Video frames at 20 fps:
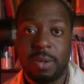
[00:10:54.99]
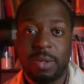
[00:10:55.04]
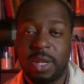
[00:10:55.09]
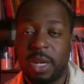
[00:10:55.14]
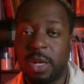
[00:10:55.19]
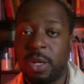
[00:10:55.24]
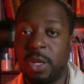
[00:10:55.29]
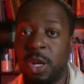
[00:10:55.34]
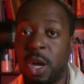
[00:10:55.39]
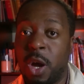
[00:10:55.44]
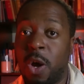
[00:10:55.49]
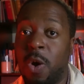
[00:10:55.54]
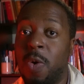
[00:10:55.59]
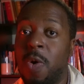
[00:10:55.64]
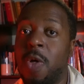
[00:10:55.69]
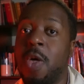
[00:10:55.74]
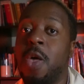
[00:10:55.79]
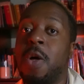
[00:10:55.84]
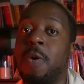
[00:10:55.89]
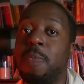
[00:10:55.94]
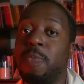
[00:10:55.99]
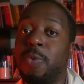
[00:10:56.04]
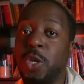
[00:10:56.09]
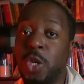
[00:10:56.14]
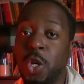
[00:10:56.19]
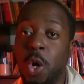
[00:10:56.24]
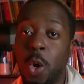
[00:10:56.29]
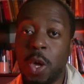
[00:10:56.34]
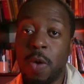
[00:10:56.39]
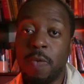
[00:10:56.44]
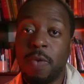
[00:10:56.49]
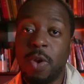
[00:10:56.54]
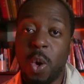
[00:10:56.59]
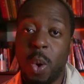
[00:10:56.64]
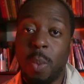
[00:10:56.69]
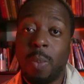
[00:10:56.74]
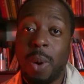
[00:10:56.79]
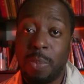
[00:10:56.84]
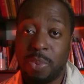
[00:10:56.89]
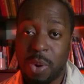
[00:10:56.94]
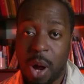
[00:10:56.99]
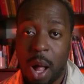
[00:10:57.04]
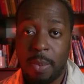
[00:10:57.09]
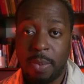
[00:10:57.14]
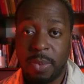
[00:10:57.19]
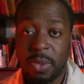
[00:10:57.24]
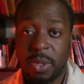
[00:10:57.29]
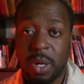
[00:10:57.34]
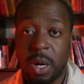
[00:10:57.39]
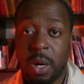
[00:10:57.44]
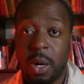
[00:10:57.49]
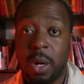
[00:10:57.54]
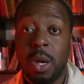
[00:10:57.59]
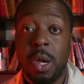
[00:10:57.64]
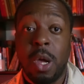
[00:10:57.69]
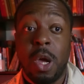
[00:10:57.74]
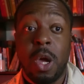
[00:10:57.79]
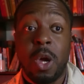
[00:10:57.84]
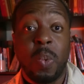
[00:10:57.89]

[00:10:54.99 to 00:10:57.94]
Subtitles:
I was like, yo, you don't even know what my problems are.